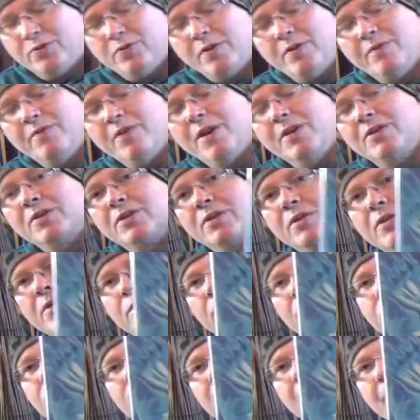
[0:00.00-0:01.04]
Street Fighter
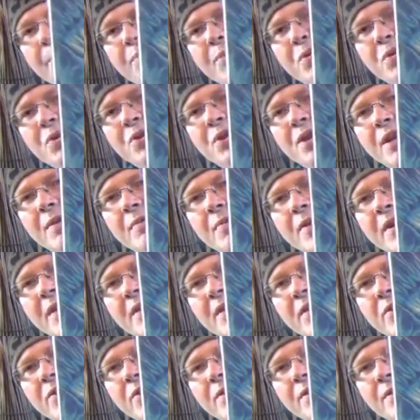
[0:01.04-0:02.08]
2 Championship
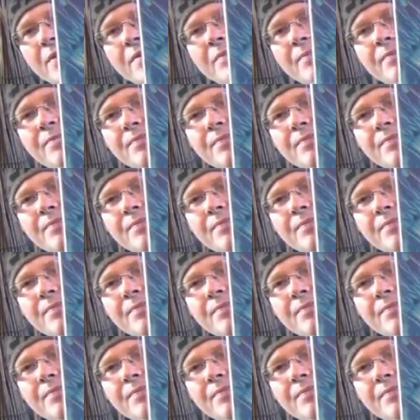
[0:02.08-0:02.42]
Edition.